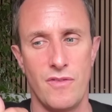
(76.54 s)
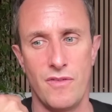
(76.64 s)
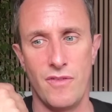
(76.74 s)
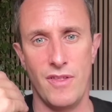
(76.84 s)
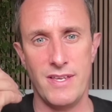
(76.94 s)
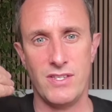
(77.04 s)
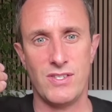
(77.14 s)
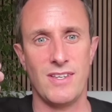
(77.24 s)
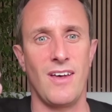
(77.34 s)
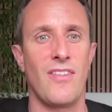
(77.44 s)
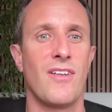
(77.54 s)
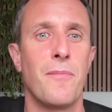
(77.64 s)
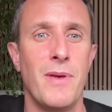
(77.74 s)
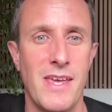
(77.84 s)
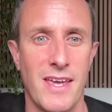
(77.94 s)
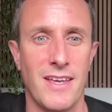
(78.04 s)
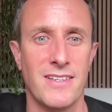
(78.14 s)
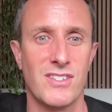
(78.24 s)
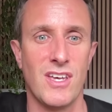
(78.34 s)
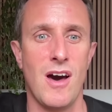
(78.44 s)
this other being
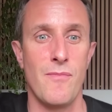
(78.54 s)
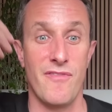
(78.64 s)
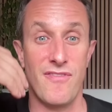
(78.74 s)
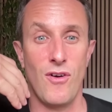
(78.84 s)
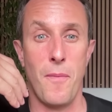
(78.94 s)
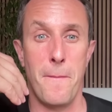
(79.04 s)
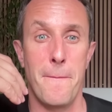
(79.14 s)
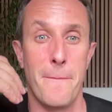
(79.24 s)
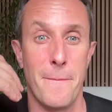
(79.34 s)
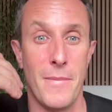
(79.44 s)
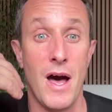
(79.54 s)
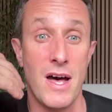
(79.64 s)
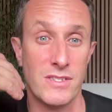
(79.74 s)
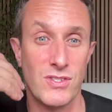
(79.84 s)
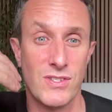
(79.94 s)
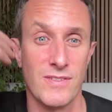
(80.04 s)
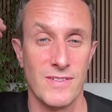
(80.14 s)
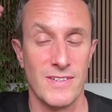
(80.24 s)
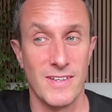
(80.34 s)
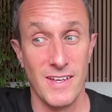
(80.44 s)
has come from us.
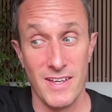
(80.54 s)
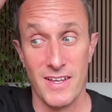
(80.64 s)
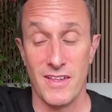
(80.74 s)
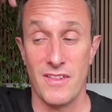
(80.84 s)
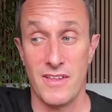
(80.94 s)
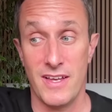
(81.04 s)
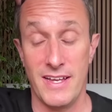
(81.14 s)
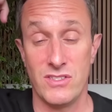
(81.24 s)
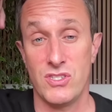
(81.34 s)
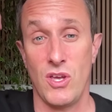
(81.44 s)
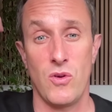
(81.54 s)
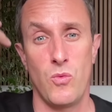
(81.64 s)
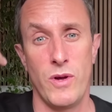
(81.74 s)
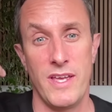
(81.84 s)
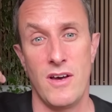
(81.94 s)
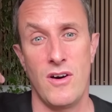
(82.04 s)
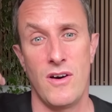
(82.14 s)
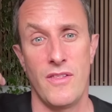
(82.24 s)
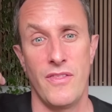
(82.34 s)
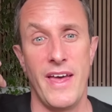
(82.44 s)
And so we
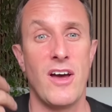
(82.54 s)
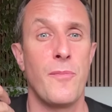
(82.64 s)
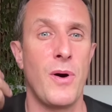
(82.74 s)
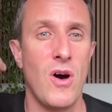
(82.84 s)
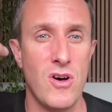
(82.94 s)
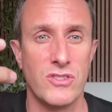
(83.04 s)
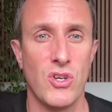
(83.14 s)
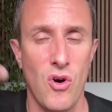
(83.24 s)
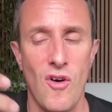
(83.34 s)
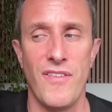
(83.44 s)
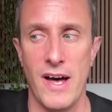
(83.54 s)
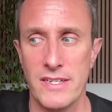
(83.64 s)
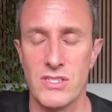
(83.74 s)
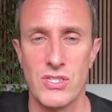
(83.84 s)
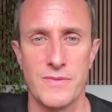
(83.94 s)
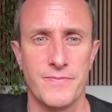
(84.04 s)
are, they are part of us.